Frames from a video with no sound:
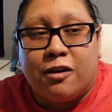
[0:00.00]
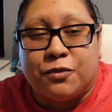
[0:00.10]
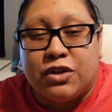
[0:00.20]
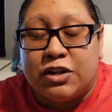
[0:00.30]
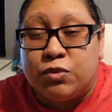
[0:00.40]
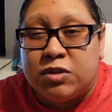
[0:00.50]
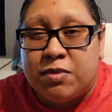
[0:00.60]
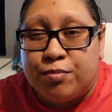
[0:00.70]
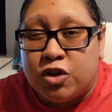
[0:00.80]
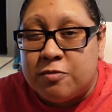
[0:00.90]
so that's what's
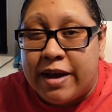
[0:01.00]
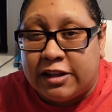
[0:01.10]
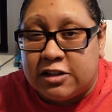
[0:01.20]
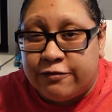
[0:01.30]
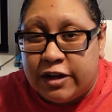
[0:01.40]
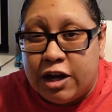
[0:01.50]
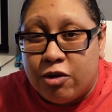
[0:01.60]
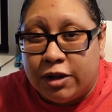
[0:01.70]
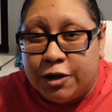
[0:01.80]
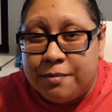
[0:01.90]
been pushing back this
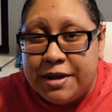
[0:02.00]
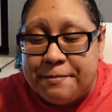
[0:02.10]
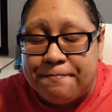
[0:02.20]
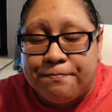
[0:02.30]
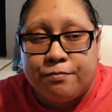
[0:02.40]
video a little bit.